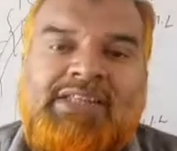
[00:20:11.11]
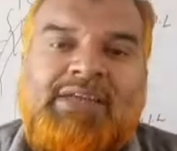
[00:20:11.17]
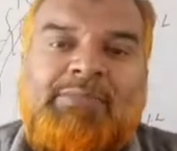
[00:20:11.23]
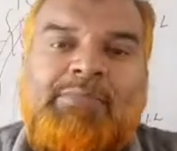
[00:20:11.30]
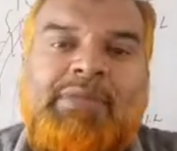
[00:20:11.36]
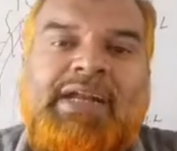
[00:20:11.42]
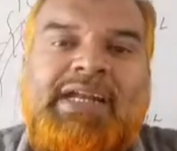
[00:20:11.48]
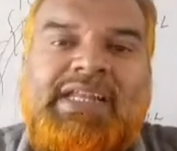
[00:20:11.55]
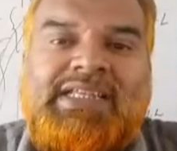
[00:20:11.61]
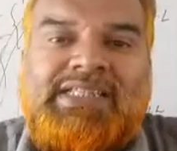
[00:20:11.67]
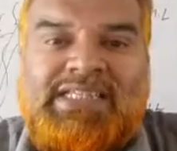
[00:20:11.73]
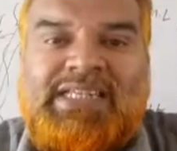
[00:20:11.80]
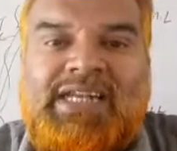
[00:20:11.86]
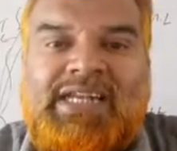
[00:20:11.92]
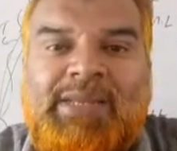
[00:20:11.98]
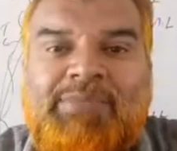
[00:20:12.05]
The blood is
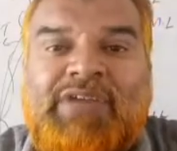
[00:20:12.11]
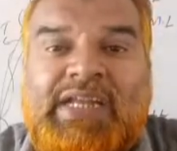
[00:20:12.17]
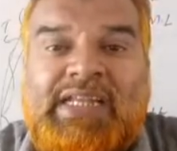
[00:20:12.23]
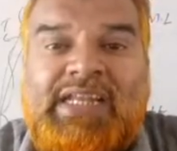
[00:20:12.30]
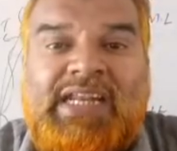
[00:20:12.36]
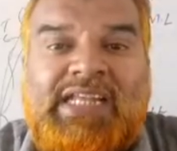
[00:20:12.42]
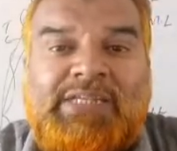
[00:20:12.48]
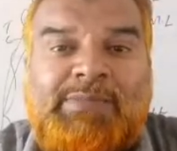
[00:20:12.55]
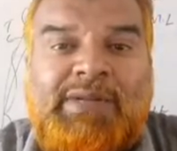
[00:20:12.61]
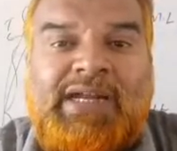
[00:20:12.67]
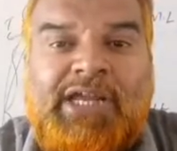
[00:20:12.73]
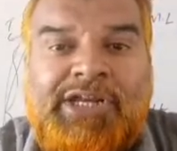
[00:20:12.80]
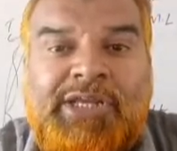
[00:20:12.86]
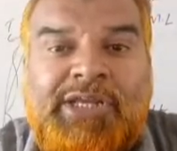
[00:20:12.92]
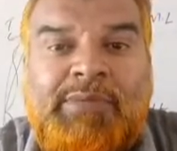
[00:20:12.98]
this lymph, colorless blood or